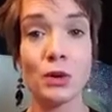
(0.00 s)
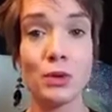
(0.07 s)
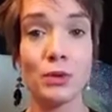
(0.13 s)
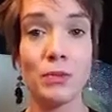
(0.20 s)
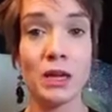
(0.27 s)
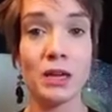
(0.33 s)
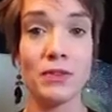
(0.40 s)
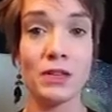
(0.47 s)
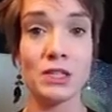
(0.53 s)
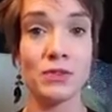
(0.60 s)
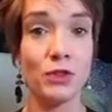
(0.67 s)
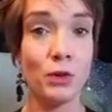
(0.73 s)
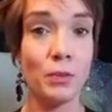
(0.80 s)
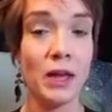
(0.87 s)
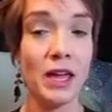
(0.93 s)
to work with me if it's
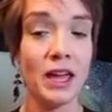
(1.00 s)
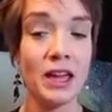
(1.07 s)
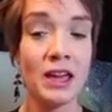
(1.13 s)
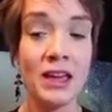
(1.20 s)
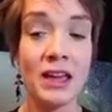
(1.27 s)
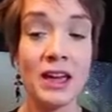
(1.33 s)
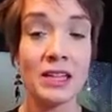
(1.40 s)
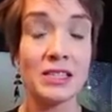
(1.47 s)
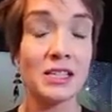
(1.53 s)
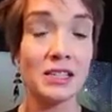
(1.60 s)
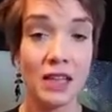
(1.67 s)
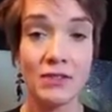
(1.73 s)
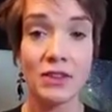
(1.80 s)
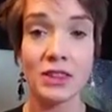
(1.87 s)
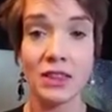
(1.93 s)
full pay. It's
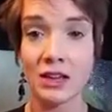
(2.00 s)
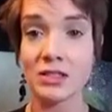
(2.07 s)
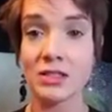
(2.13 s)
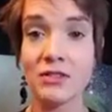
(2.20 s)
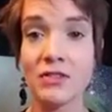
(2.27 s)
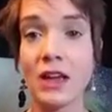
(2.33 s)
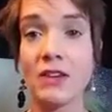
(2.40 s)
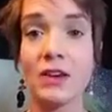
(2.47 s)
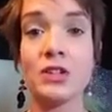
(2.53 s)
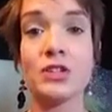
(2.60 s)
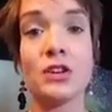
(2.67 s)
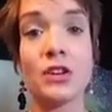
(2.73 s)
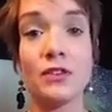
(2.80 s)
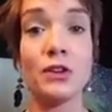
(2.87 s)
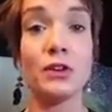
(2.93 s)

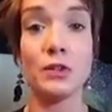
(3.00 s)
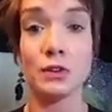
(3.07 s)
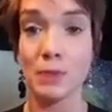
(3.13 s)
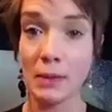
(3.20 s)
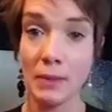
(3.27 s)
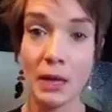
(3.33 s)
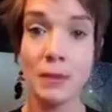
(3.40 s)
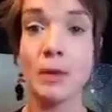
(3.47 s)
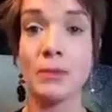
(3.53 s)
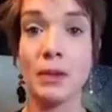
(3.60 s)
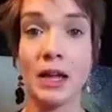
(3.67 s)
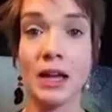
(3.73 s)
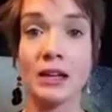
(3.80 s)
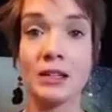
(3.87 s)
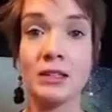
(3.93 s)
$11,500 if you use my payment
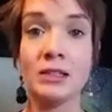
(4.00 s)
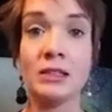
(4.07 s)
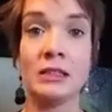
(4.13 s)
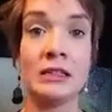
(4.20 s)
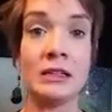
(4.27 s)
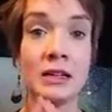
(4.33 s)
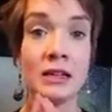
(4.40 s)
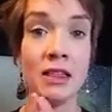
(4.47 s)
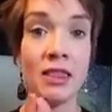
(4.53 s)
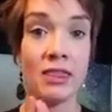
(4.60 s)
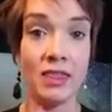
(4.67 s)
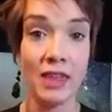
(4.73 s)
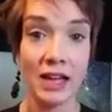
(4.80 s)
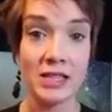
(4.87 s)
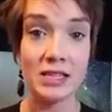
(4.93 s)
plan.
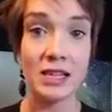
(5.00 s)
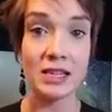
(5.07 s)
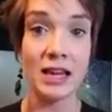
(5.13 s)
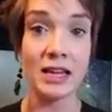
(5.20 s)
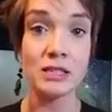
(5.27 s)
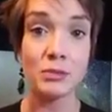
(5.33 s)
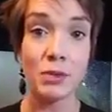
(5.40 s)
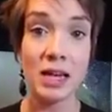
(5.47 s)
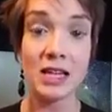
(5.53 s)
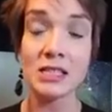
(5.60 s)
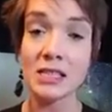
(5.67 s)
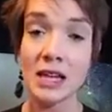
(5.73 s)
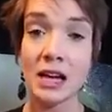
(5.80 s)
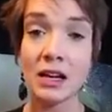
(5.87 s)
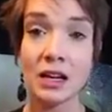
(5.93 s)
That's it. That's my
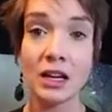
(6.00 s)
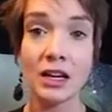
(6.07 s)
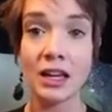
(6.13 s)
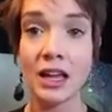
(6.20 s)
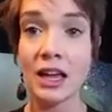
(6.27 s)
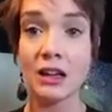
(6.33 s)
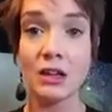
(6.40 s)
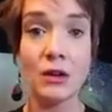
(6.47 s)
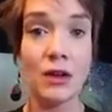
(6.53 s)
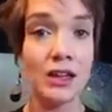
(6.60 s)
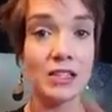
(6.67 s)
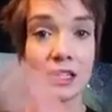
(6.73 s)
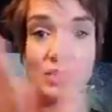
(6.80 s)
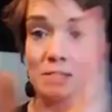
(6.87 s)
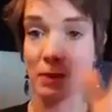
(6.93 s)
standard. Again, you
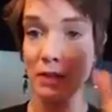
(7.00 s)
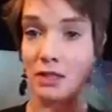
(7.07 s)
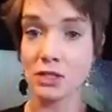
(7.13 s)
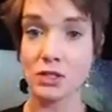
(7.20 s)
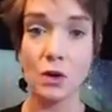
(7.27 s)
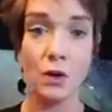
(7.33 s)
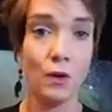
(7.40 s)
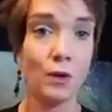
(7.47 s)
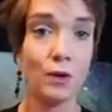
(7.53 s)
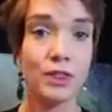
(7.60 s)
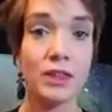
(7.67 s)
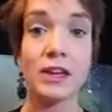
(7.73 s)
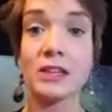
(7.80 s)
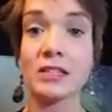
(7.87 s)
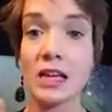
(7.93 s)
guys, I spent this whole
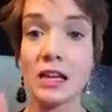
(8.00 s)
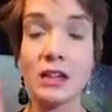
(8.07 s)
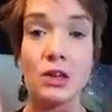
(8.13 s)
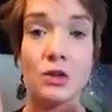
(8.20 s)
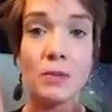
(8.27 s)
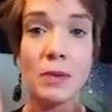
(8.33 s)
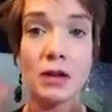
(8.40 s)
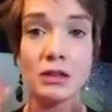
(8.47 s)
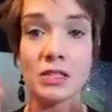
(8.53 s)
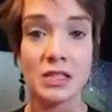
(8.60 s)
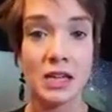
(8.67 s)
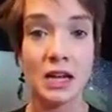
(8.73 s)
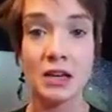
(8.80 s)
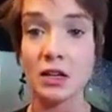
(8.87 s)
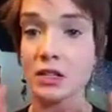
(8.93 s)
thing telling you about
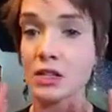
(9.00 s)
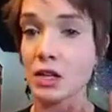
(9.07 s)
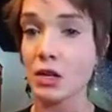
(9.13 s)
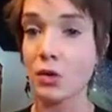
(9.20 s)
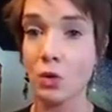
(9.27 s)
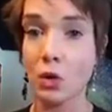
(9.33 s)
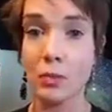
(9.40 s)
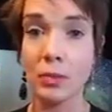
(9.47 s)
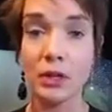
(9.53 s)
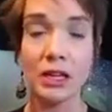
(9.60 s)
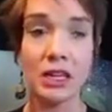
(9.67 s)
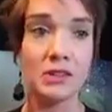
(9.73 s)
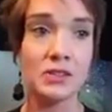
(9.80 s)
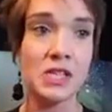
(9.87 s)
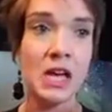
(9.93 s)
standards and core
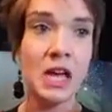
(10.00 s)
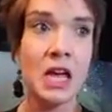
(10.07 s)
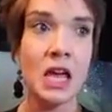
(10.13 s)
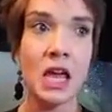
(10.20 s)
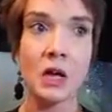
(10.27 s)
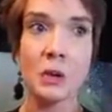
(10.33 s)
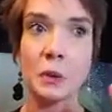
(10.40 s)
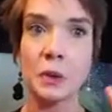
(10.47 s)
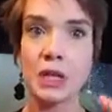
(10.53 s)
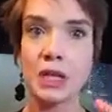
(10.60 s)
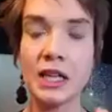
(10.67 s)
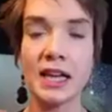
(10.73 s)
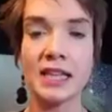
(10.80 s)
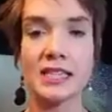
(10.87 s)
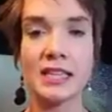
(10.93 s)
beliefs and
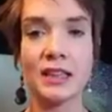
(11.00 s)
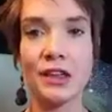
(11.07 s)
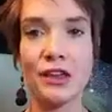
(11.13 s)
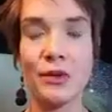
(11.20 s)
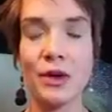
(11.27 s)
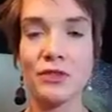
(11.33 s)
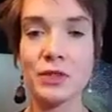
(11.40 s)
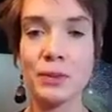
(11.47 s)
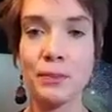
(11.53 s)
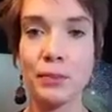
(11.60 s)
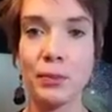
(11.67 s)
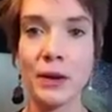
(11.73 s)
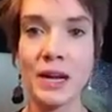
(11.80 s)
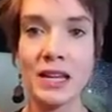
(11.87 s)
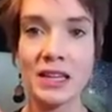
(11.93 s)
realizing that you have to
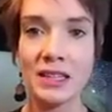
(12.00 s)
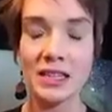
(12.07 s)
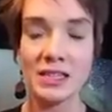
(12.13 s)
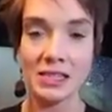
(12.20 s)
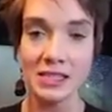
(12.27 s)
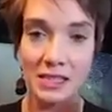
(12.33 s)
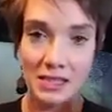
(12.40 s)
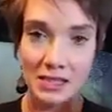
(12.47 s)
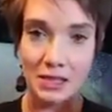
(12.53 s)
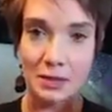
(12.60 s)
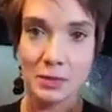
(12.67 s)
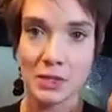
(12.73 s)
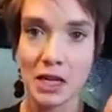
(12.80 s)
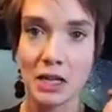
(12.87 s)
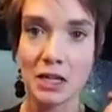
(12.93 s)
break these
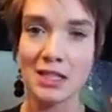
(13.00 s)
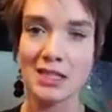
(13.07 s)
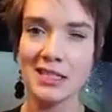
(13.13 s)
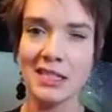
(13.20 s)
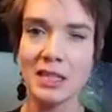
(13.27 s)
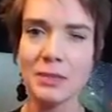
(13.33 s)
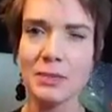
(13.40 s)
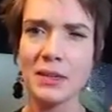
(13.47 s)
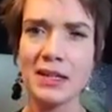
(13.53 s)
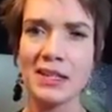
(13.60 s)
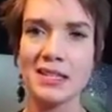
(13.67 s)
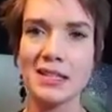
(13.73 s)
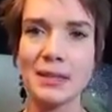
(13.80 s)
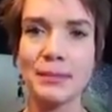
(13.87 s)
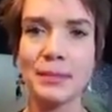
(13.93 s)
systems that are deeply,
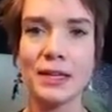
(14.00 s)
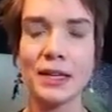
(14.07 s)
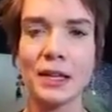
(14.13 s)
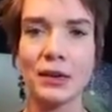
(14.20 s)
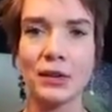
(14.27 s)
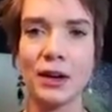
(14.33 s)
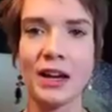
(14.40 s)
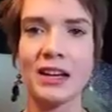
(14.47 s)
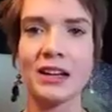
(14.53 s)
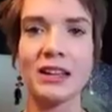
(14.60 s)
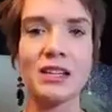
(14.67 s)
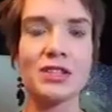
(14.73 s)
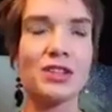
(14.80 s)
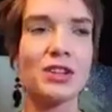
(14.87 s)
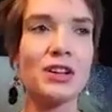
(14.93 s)
deeply ingrained.
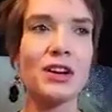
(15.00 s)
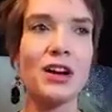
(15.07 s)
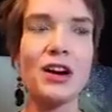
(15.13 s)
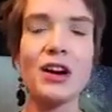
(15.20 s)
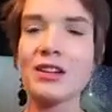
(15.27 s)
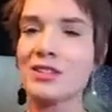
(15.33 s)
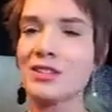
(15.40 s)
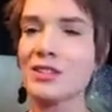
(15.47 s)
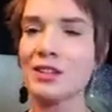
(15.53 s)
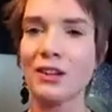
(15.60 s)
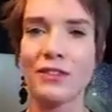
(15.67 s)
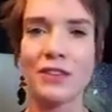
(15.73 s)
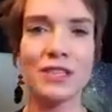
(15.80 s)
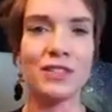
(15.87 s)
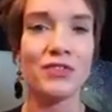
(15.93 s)
These are not
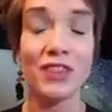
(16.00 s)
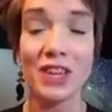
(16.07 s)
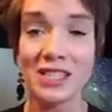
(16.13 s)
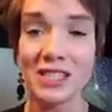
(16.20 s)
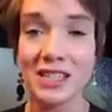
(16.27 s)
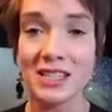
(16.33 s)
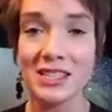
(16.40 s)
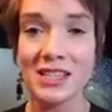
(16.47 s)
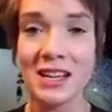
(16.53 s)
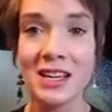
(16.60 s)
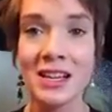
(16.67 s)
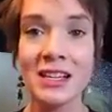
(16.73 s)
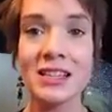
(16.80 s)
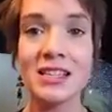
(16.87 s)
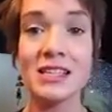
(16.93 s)
surface fixes.
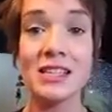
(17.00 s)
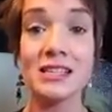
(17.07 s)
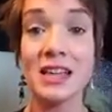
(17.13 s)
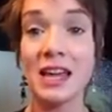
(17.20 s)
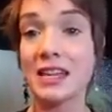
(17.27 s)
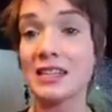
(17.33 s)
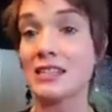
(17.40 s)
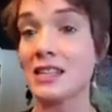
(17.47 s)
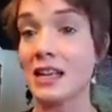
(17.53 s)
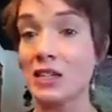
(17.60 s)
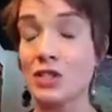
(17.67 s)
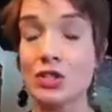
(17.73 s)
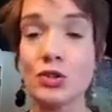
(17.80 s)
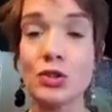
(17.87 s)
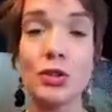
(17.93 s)
This is
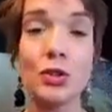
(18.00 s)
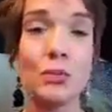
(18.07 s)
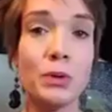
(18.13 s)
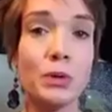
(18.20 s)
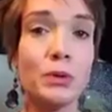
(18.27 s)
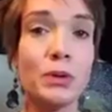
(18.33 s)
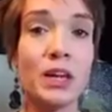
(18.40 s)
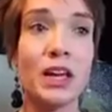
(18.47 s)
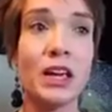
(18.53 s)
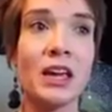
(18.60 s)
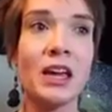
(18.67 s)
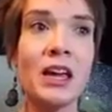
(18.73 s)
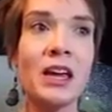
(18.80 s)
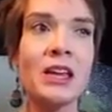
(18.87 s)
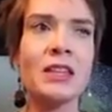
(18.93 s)
ancestral
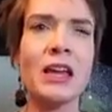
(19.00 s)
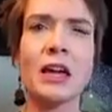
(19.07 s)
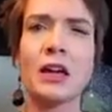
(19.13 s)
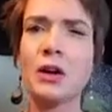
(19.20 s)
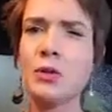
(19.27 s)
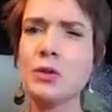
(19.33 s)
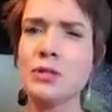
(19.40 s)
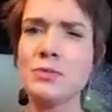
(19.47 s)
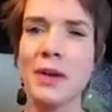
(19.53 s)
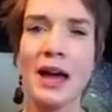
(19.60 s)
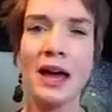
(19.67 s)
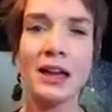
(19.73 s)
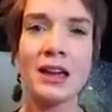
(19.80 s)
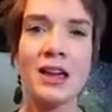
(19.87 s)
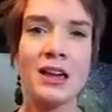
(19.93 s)
wounding that goes
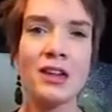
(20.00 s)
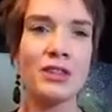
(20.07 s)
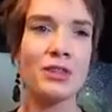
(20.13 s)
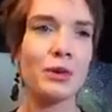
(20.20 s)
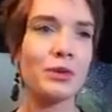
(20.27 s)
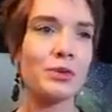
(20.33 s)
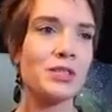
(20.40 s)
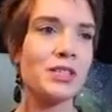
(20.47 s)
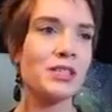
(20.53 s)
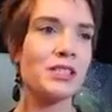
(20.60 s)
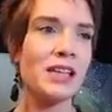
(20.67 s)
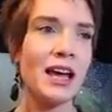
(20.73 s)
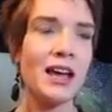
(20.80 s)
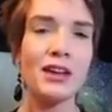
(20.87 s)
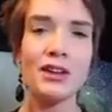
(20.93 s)
back through
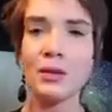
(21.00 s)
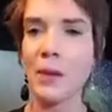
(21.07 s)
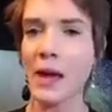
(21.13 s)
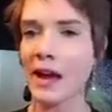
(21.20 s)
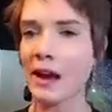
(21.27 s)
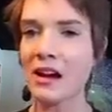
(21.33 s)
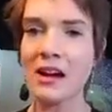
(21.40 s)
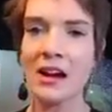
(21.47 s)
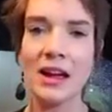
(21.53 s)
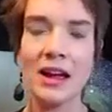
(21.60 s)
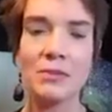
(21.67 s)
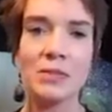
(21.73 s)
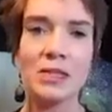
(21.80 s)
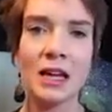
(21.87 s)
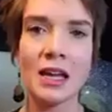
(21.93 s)
societal
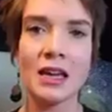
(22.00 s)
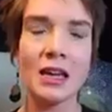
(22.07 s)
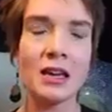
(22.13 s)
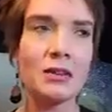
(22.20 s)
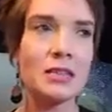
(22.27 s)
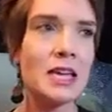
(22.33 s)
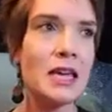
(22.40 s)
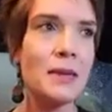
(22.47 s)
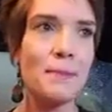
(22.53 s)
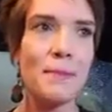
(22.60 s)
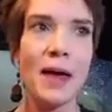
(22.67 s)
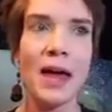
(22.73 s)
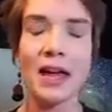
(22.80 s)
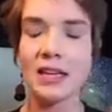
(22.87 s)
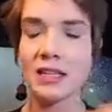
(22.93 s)
paradigms that can date
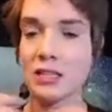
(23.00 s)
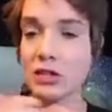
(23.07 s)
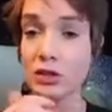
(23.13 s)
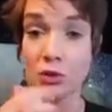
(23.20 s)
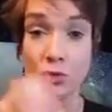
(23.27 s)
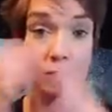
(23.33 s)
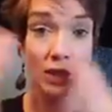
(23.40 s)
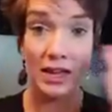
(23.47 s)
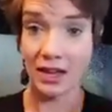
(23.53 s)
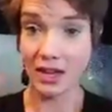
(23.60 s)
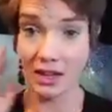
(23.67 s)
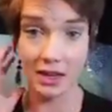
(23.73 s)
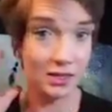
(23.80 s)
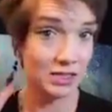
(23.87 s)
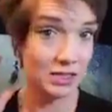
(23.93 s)
back to
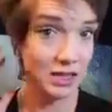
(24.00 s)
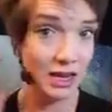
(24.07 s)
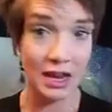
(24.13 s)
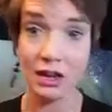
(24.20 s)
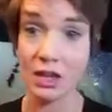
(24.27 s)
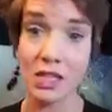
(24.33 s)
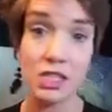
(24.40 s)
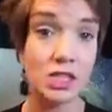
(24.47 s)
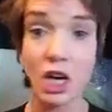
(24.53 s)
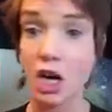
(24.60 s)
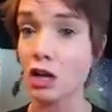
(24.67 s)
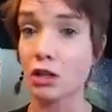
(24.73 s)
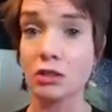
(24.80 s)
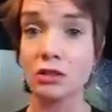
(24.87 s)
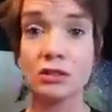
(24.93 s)
like
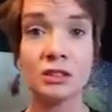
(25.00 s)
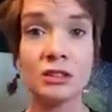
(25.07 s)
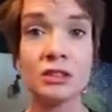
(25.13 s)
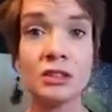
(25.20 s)
Aristotle,